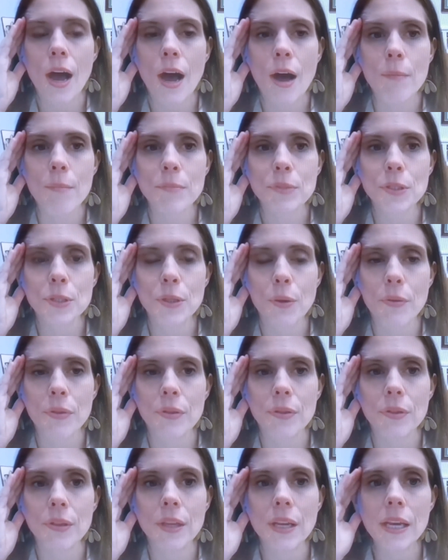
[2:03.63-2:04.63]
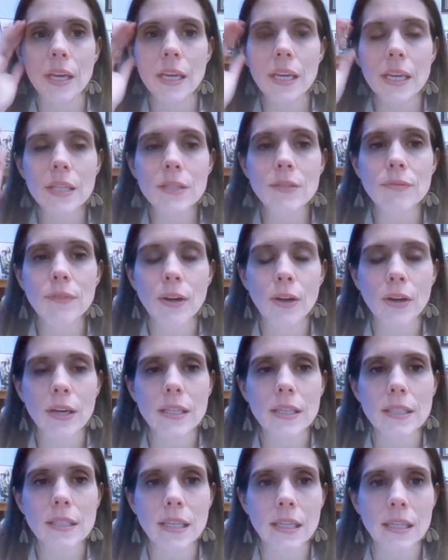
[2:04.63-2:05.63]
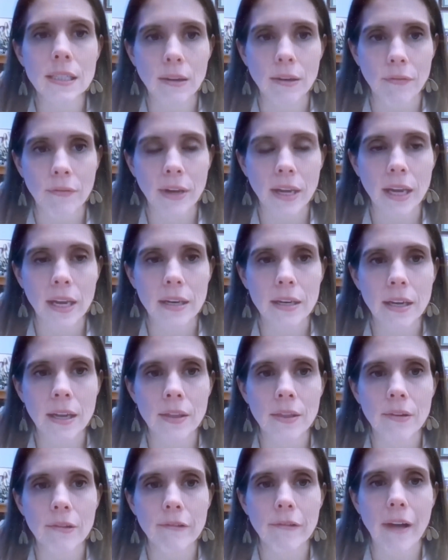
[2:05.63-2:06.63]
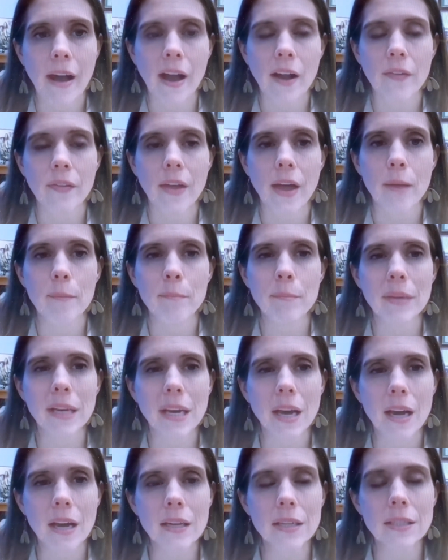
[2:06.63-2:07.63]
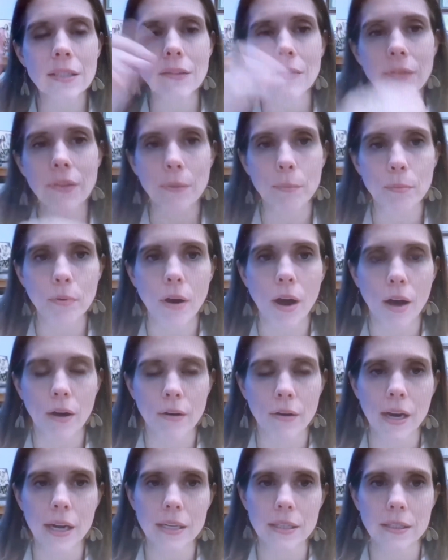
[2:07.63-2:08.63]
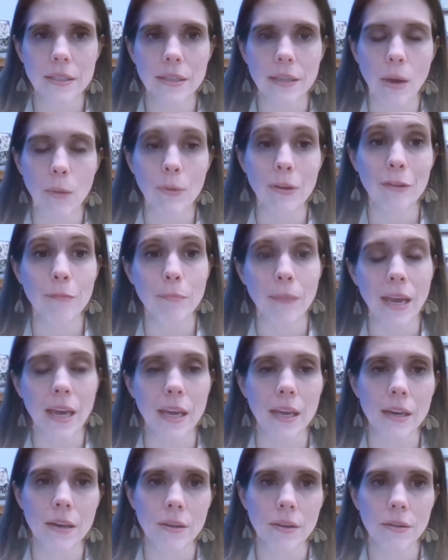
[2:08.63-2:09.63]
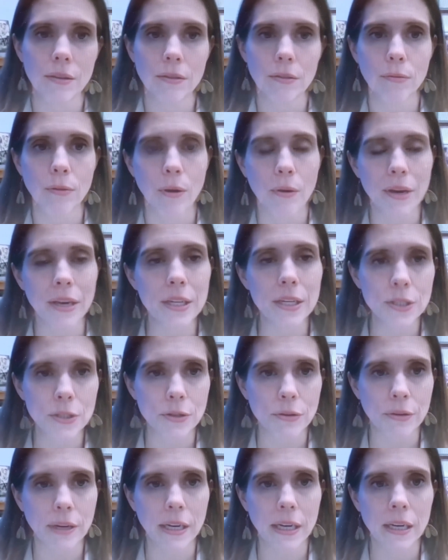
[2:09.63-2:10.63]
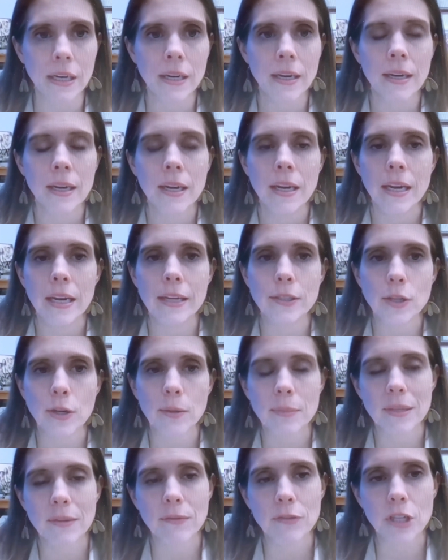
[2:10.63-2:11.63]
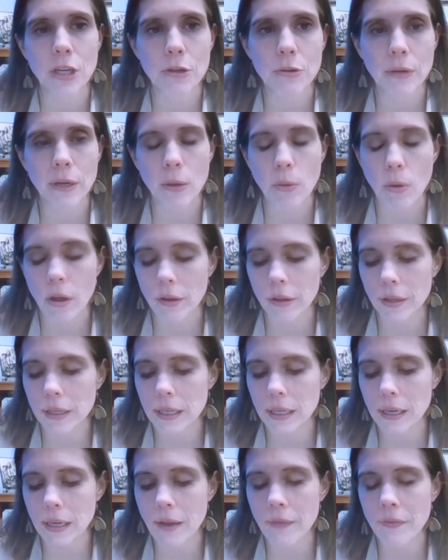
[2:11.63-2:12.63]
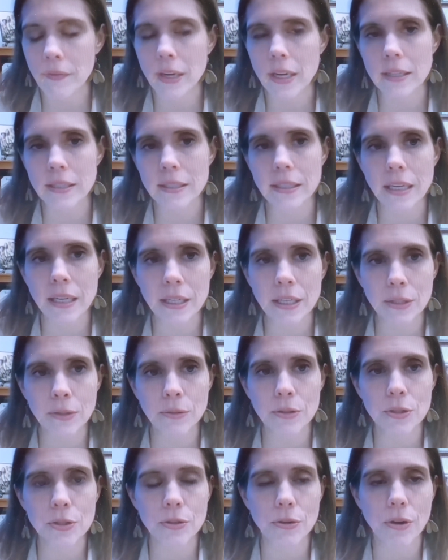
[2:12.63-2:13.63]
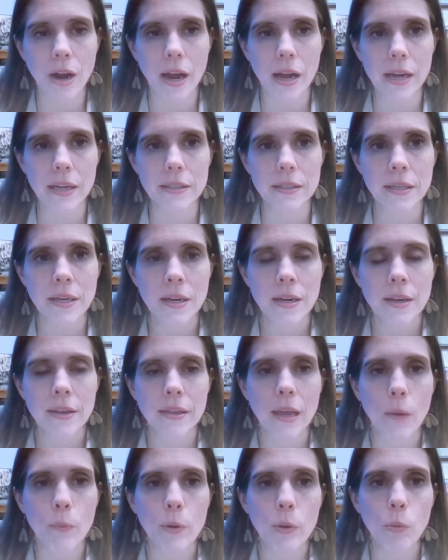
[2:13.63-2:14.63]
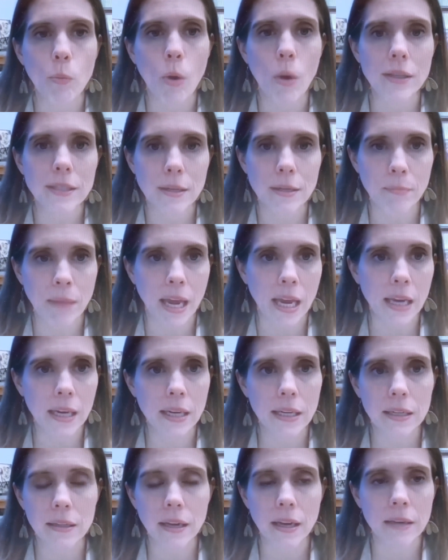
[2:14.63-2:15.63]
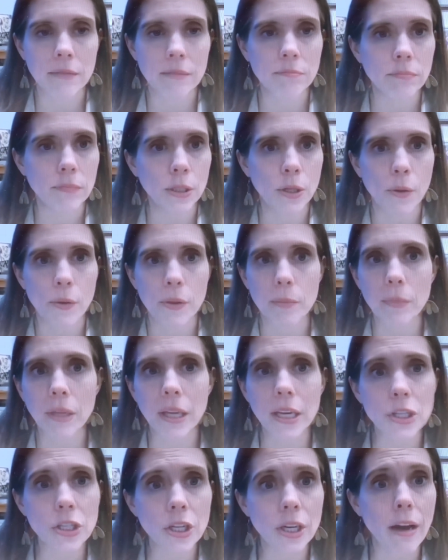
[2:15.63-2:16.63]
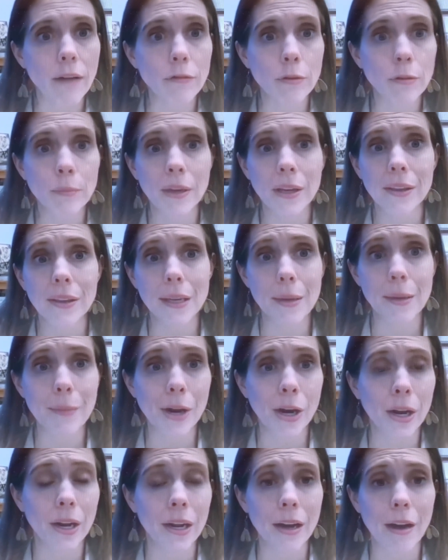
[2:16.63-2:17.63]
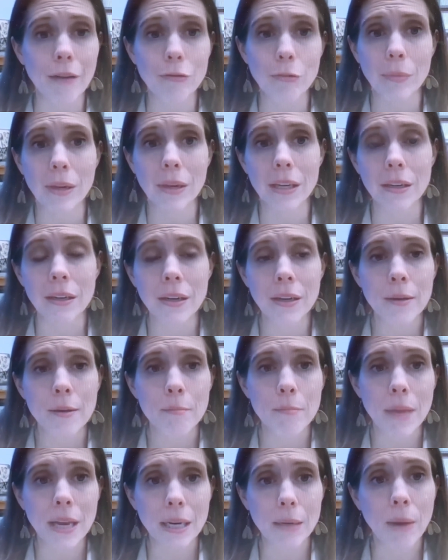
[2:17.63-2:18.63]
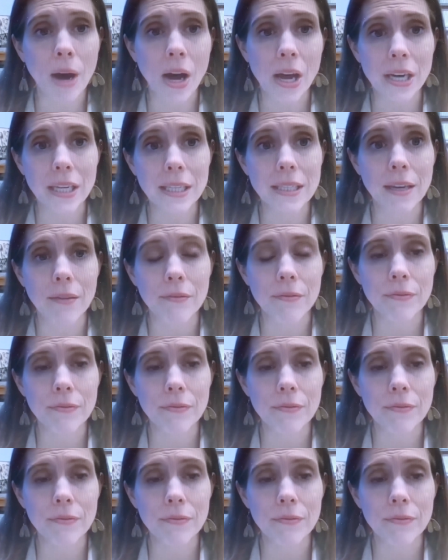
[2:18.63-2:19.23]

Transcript: So it is very significant in the fact that because of the progress that we've made throughout history in terms of gender equality and the continued strides that we want to make, and the Malaysian government, the American government, many bodies have